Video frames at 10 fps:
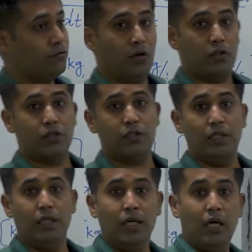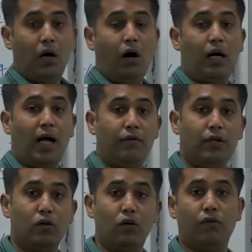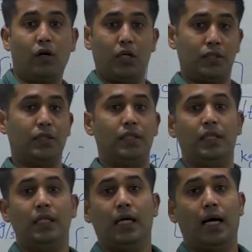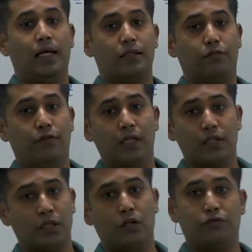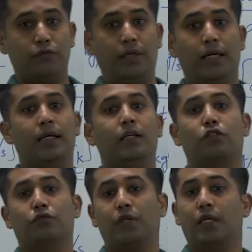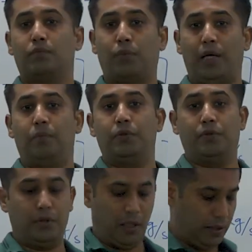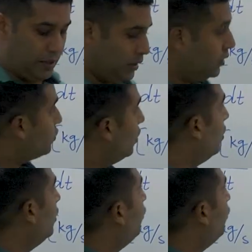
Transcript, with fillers: velocity or I will know velocity as a function of the radius of that pipe, right? So